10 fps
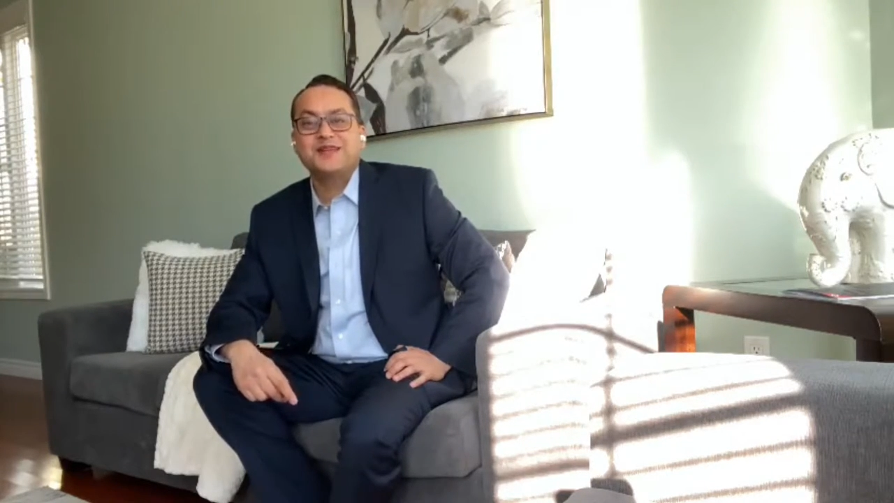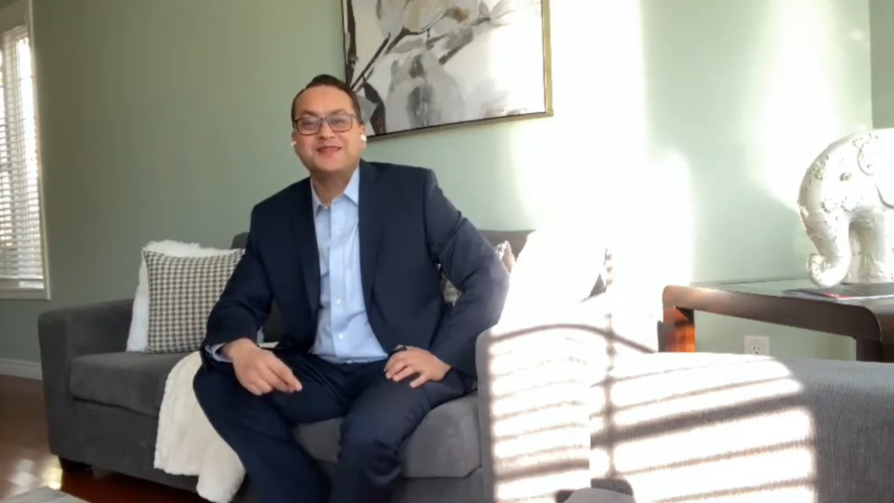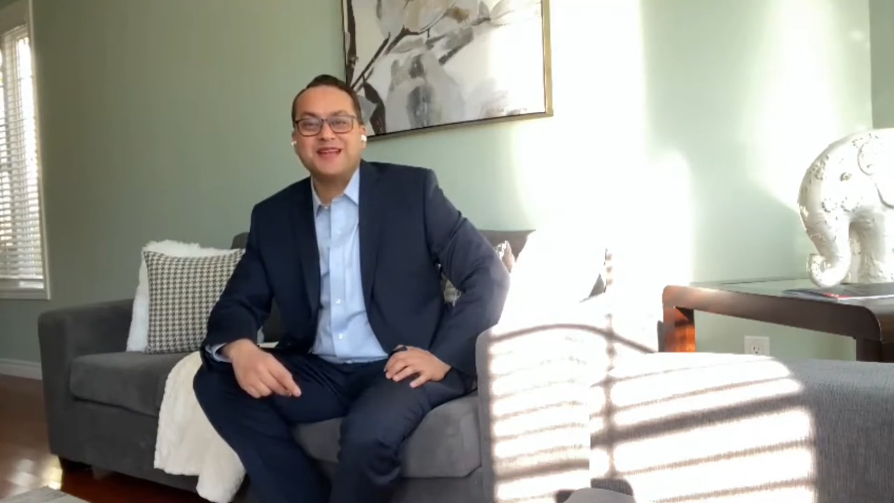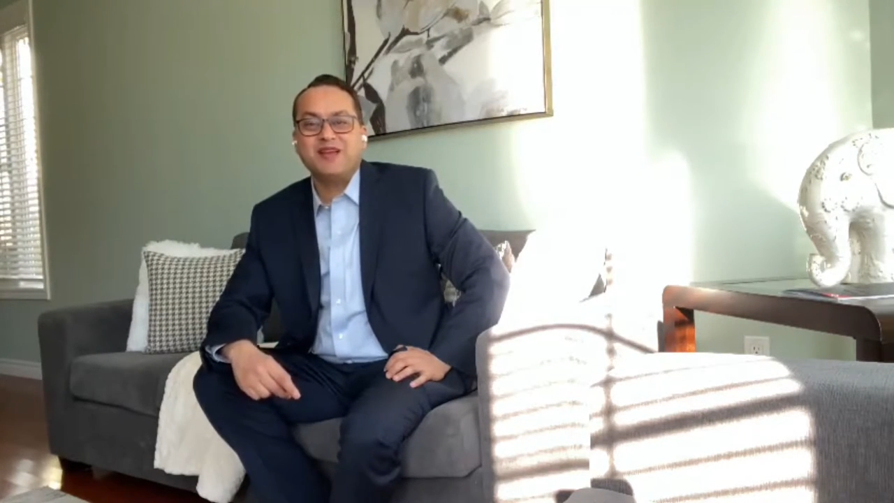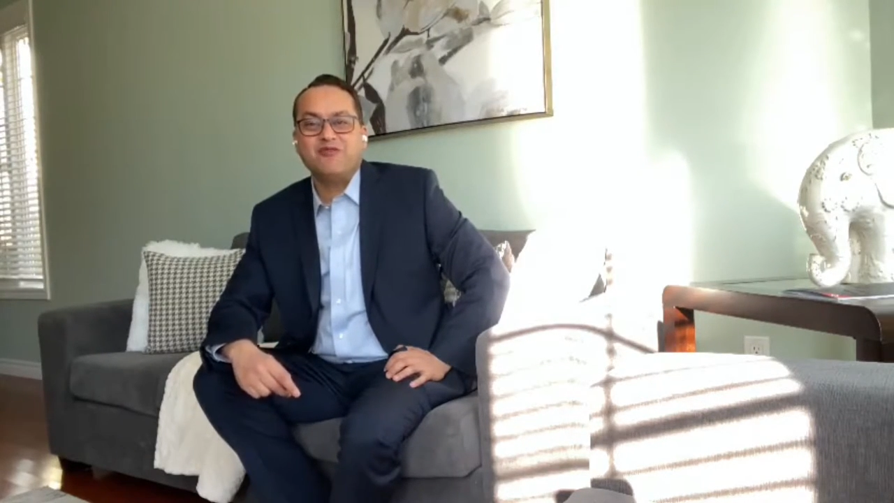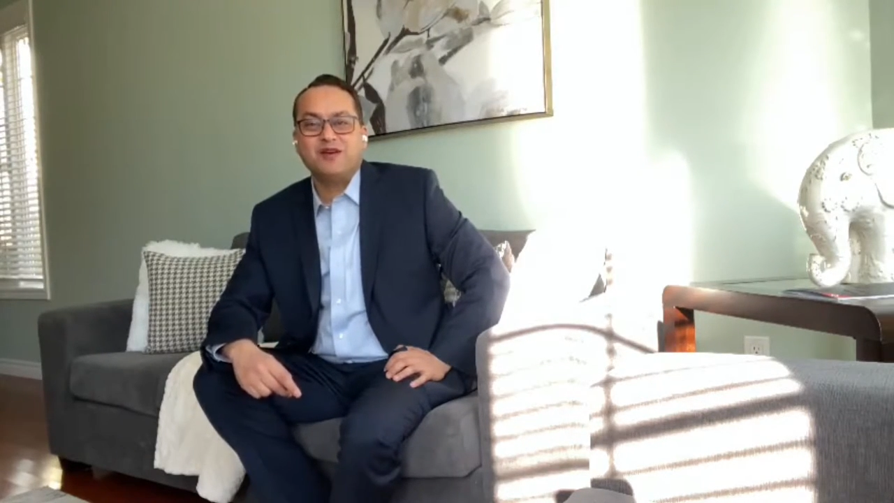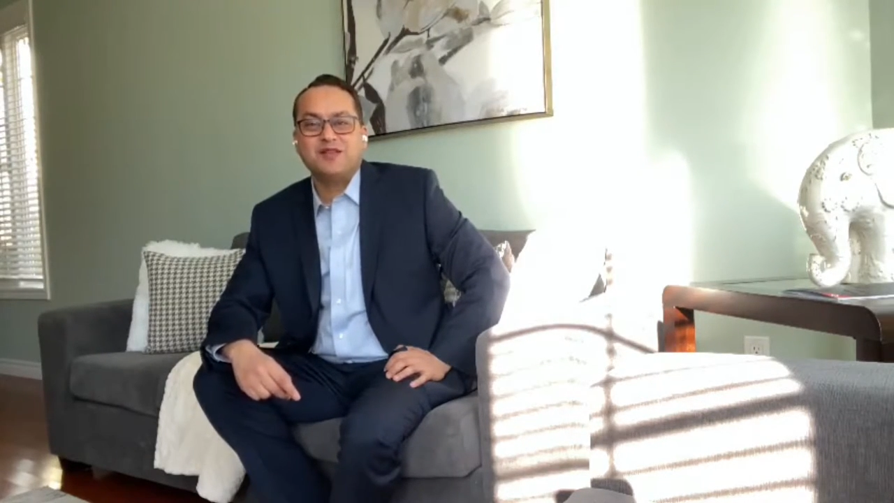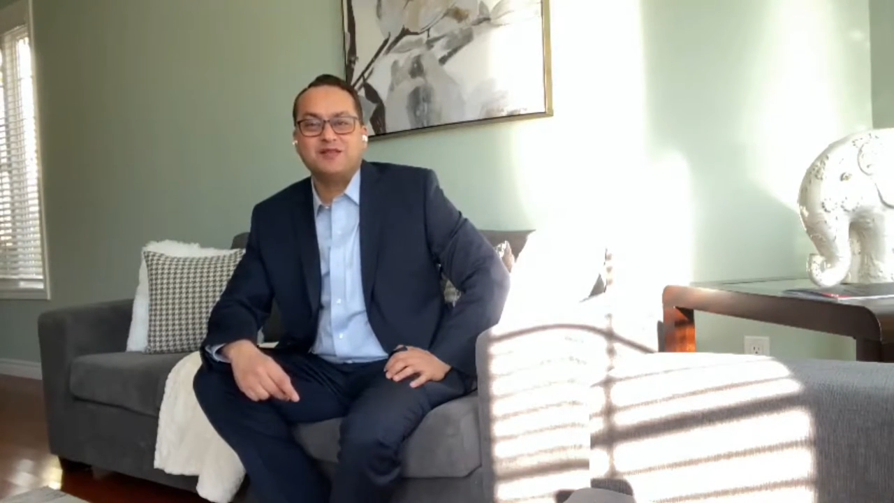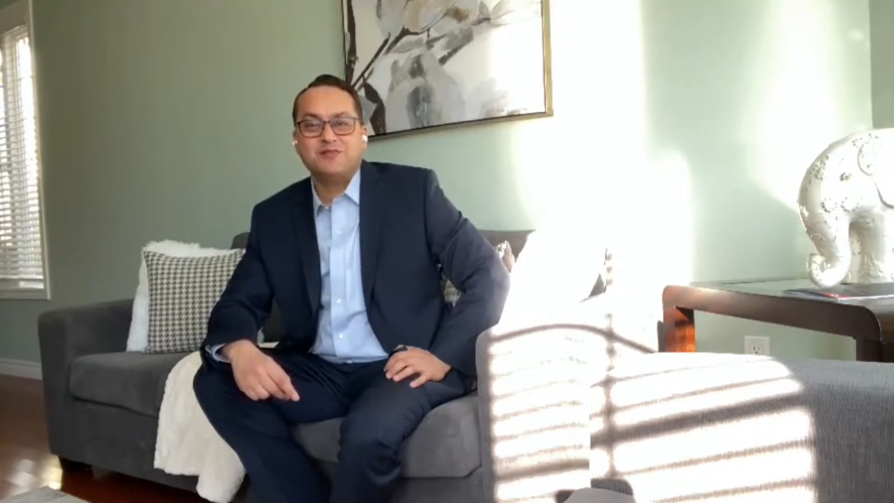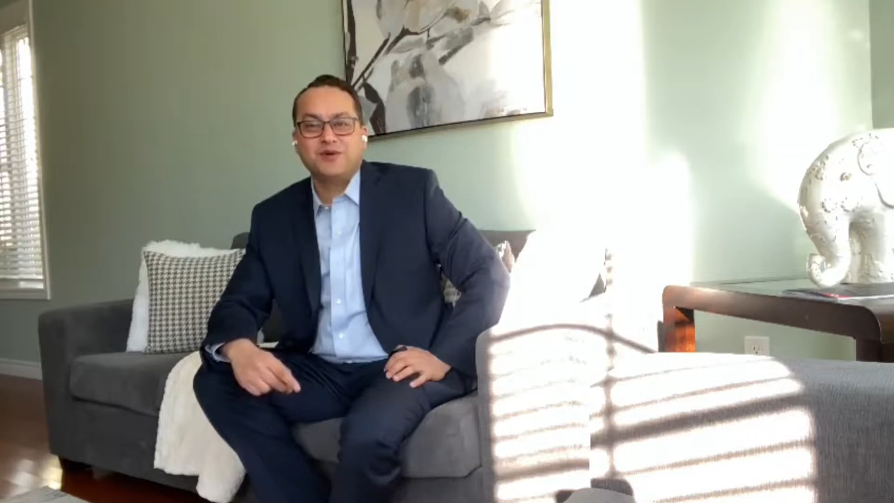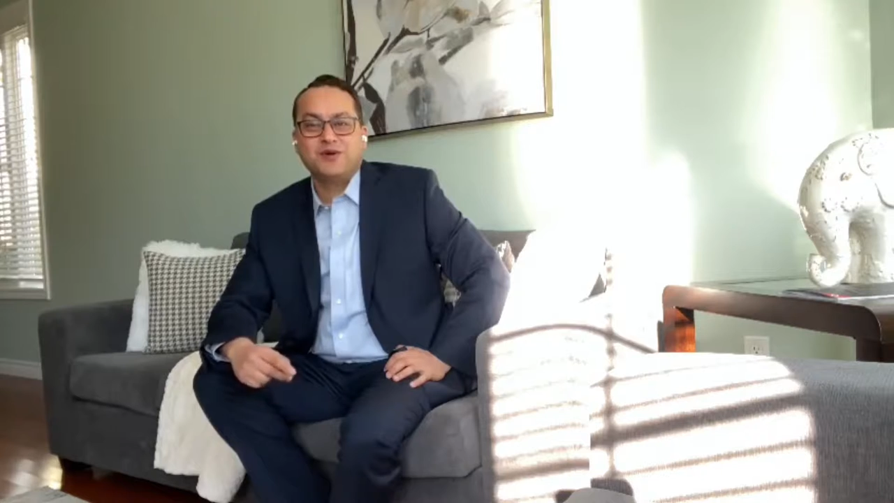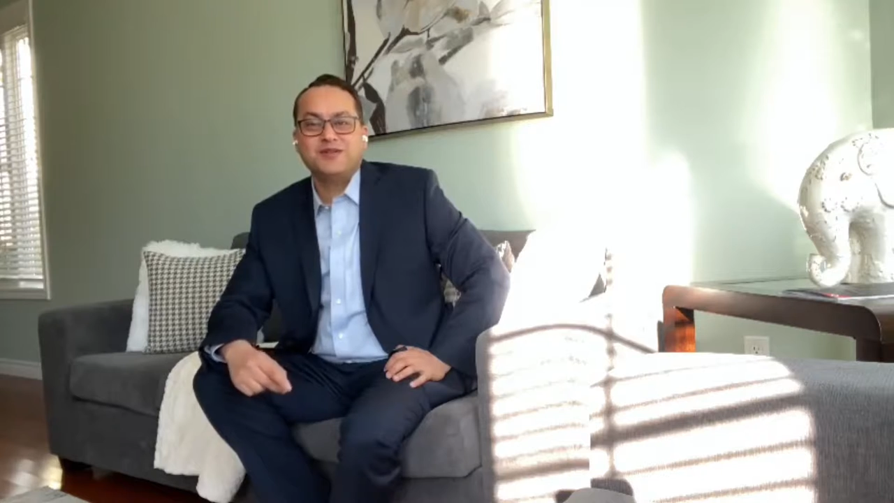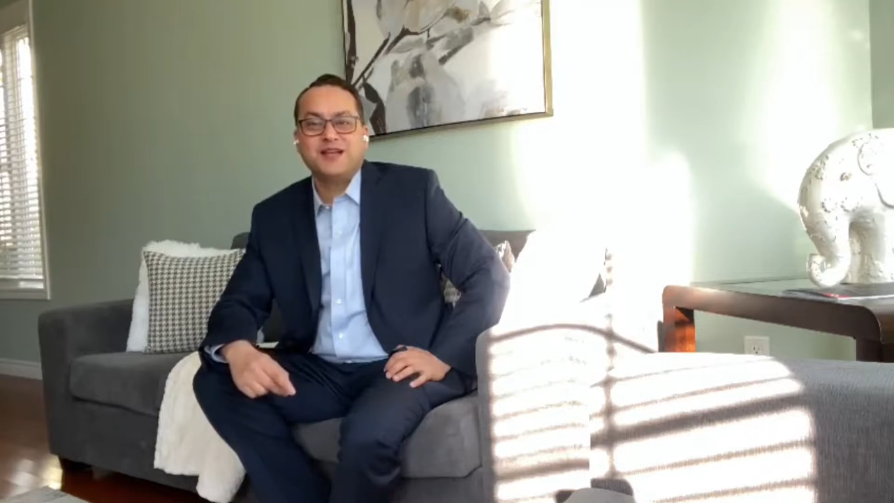sell first because